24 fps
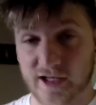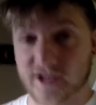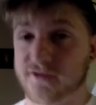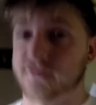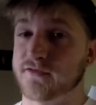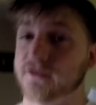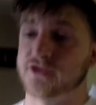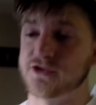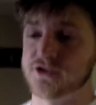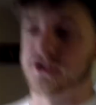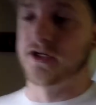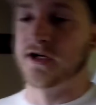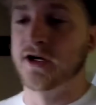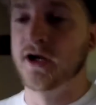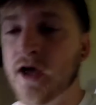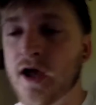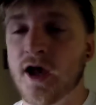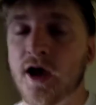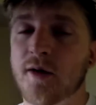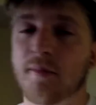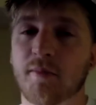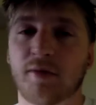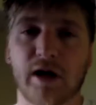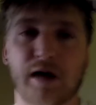that's for sure.
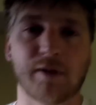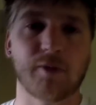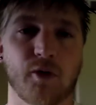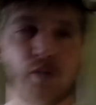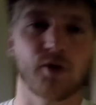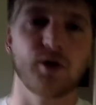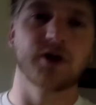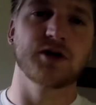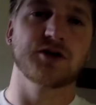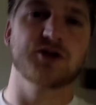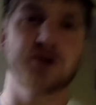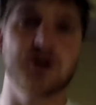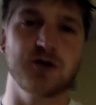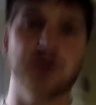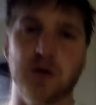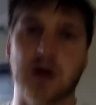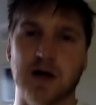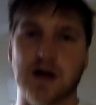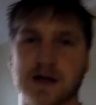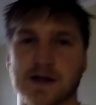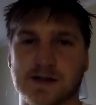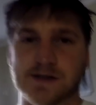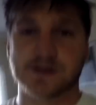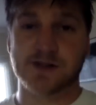But I'm going to
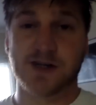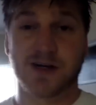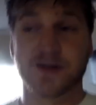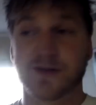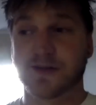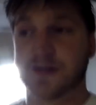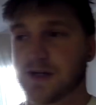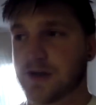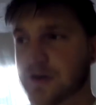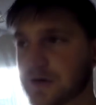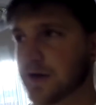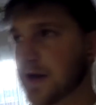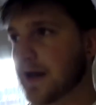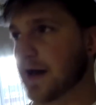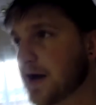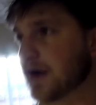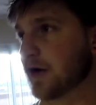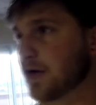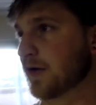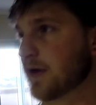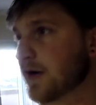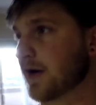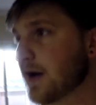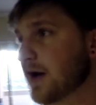uh, start dinner
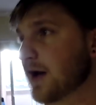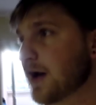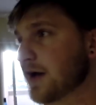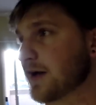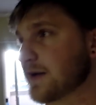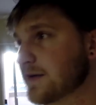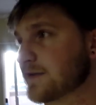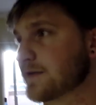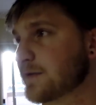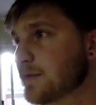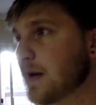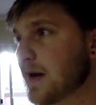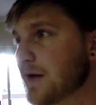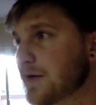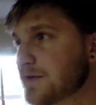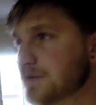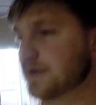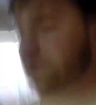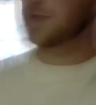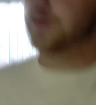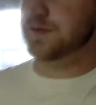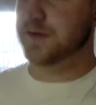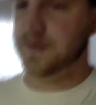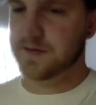now. Uh, it's about
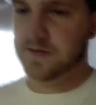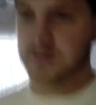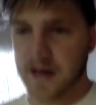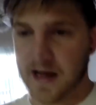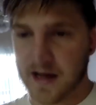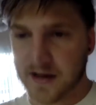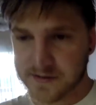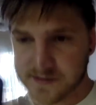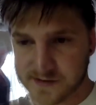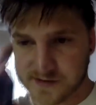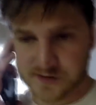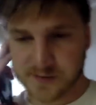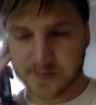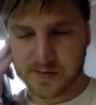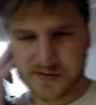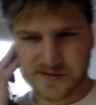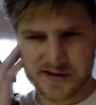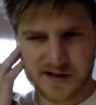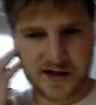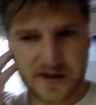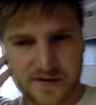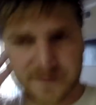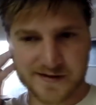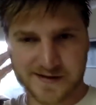six fifty, Allison's supposed to
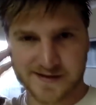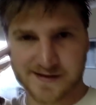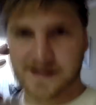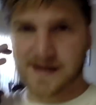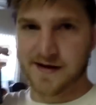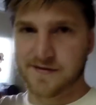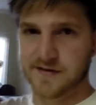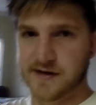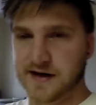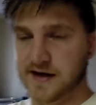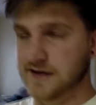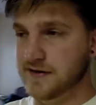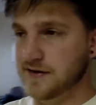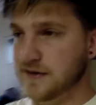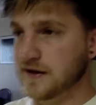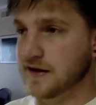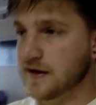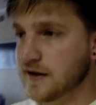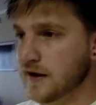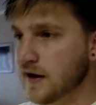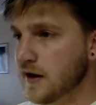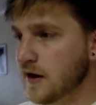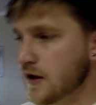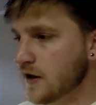get off at seven, I
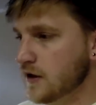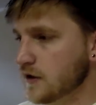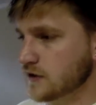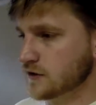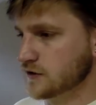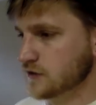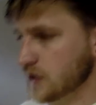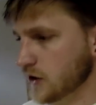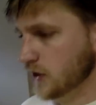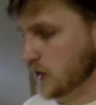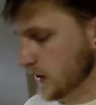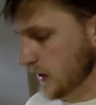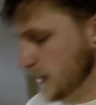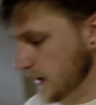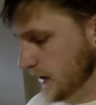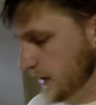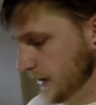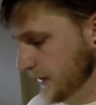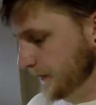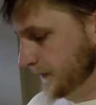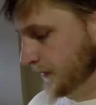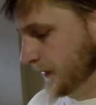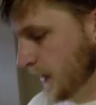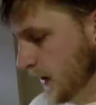think. So
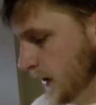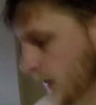um,